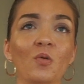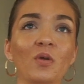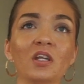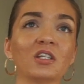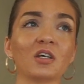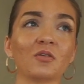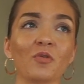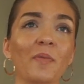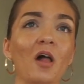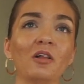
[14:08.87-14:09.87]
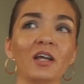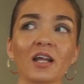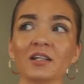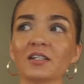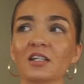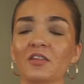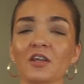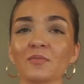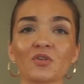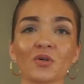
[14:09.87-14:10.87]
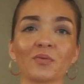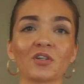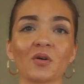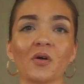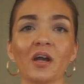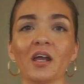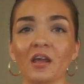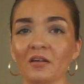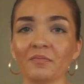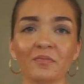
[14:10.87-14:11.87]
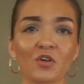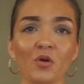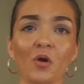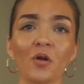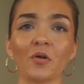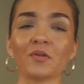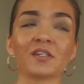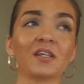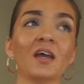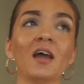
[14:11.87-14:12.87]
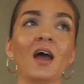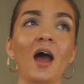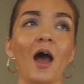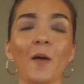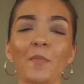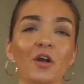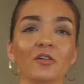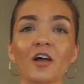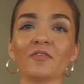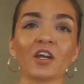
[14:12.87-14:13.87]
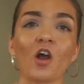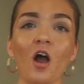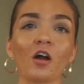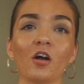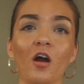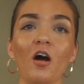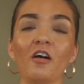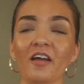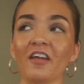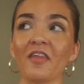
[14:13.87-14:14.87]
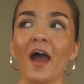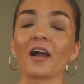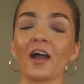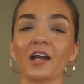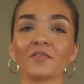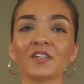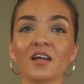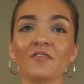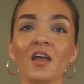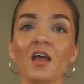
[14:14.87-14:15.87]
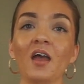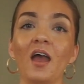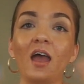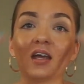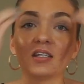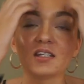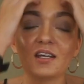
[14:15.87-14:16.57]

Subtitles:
we need to rebel against the observatory and Kronos, and our love can conquer all, like that kind of stuff. And